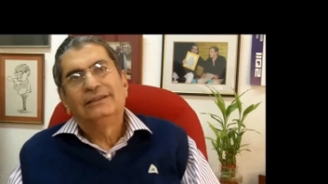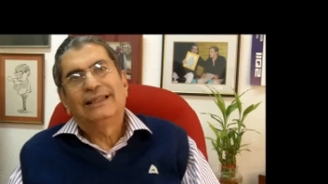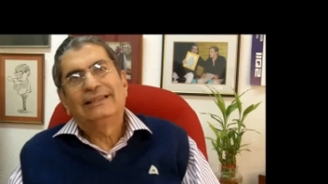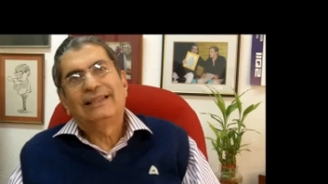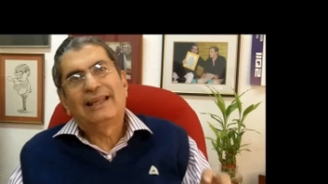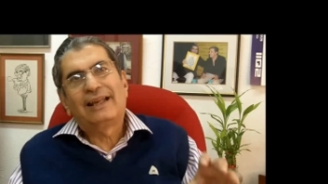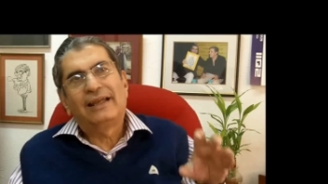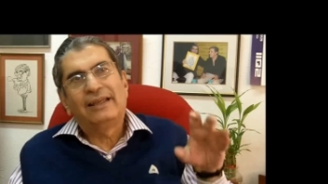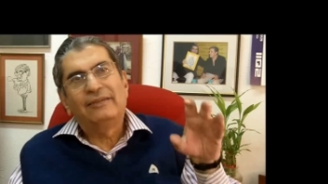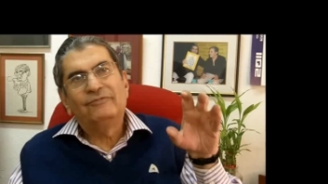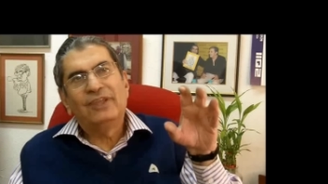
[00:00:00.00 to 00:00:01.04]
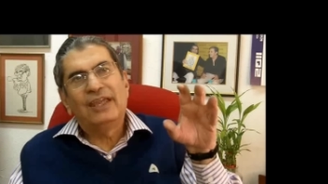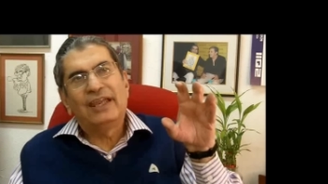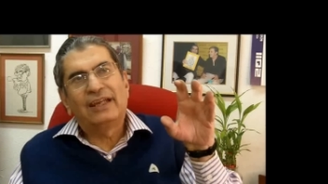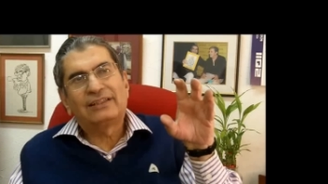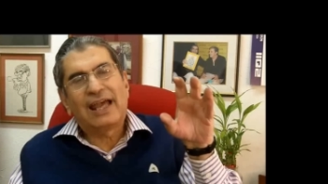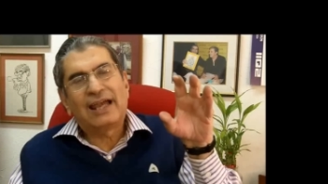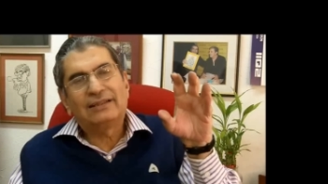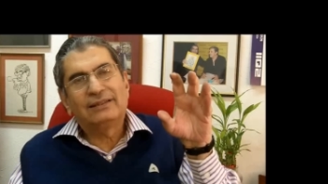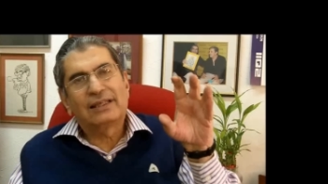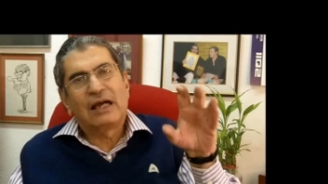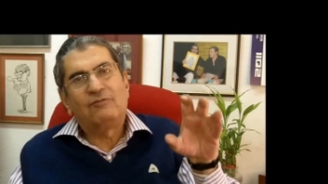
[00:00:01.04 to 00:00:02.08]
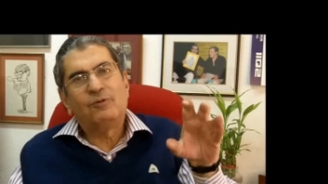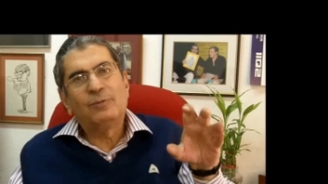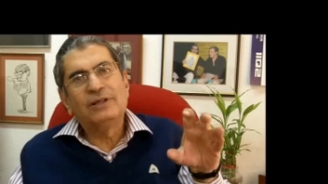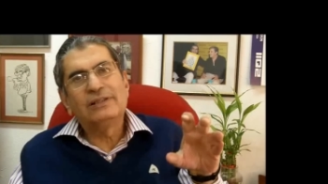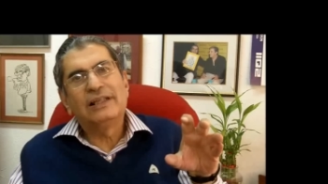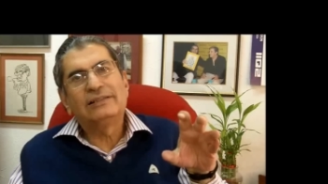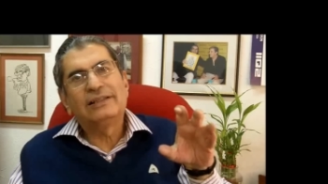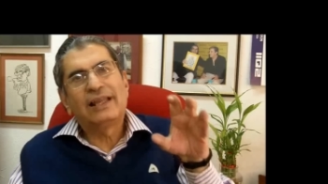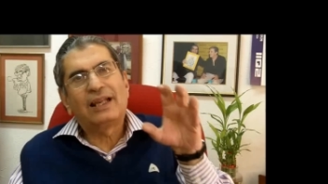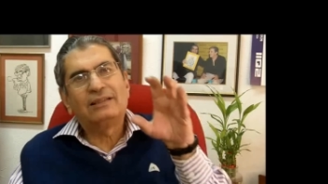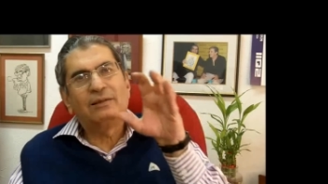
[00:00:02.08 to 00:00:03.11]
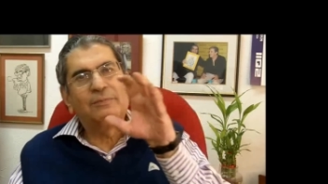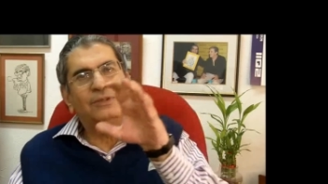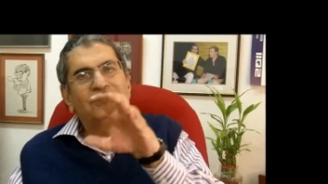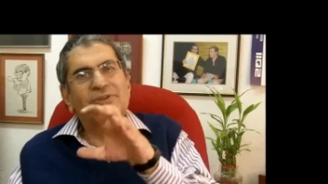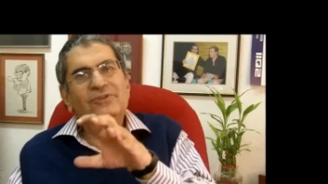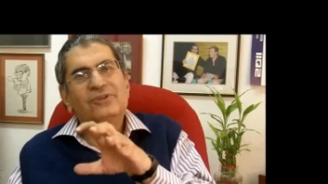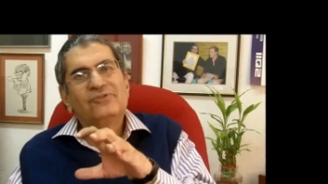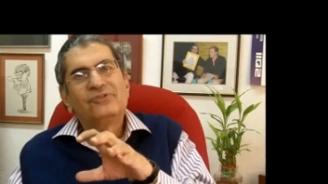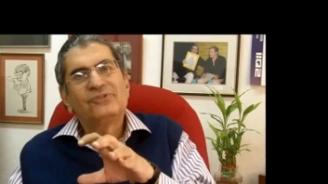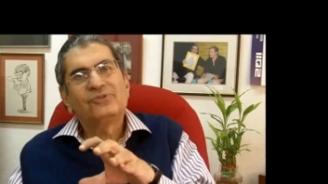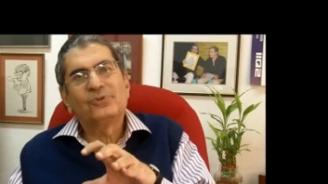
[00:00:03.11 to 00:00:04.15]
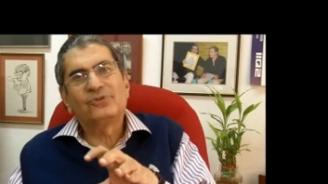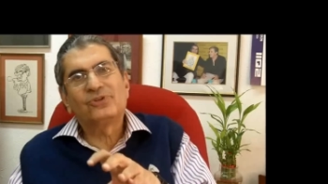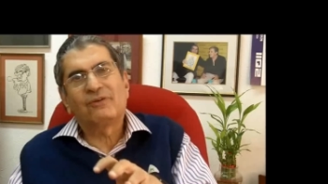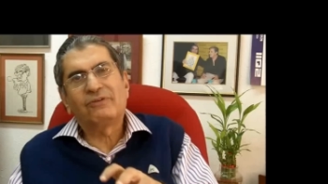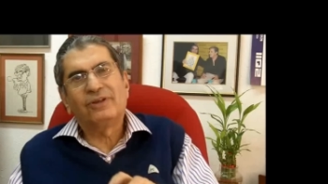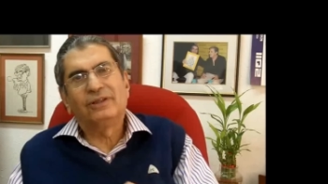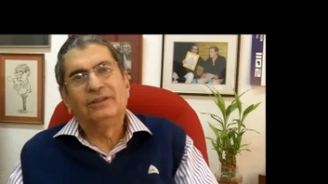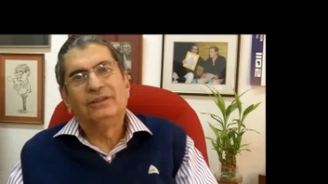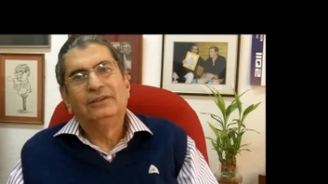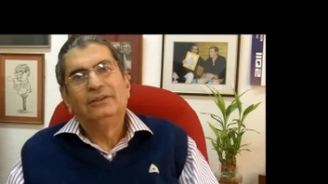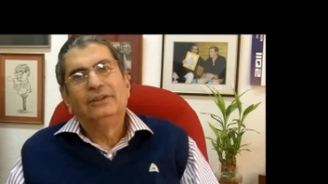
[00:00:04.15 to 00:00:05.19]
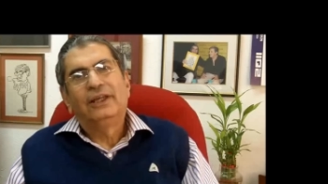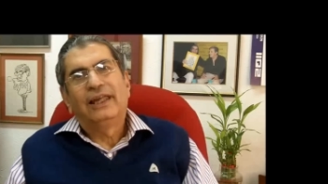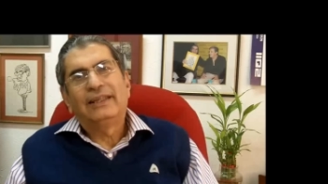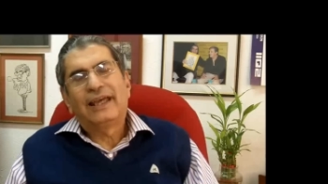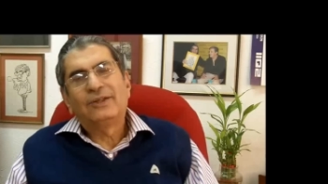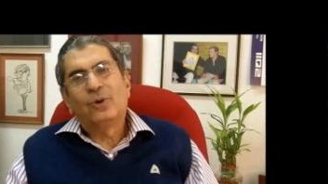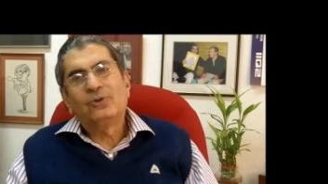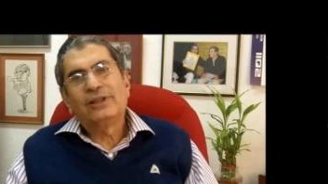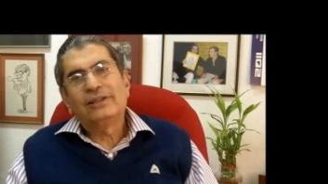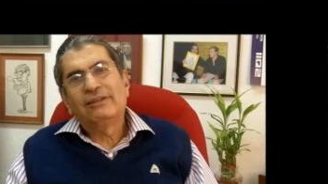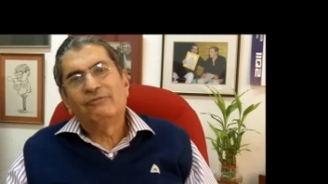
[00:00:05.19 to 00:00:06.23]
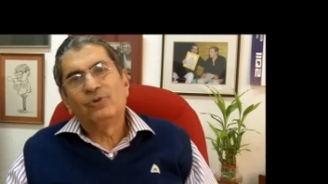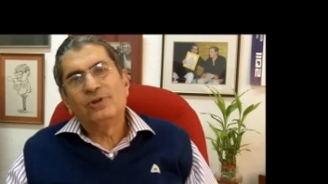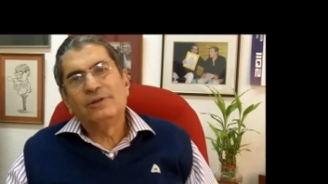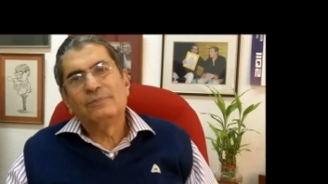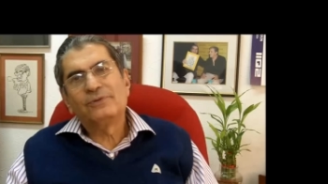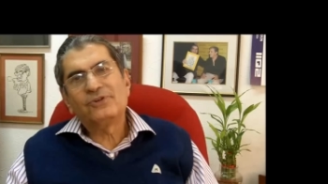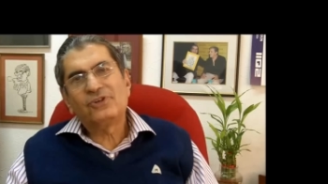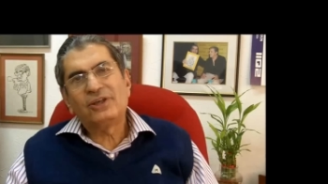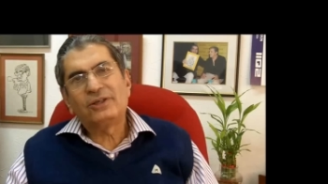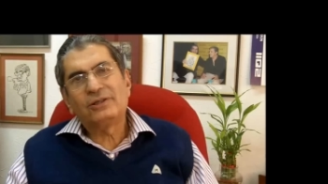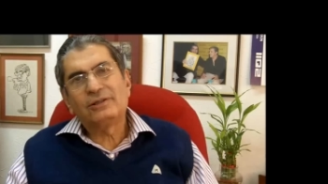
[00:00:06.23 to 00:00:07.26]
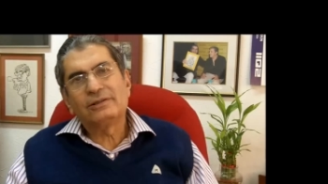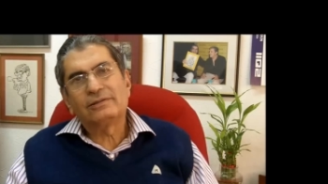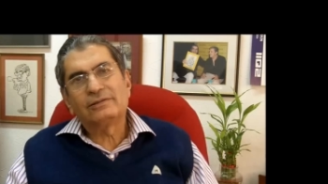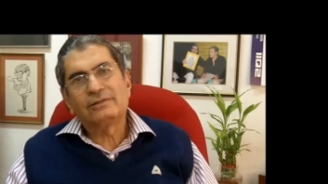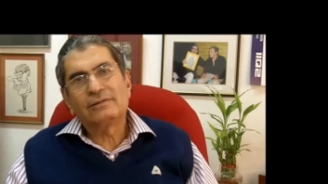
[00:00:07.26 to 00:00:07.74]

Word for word: that there if they attack the government then their other business interests would suffer and i don't think they fully appreciated this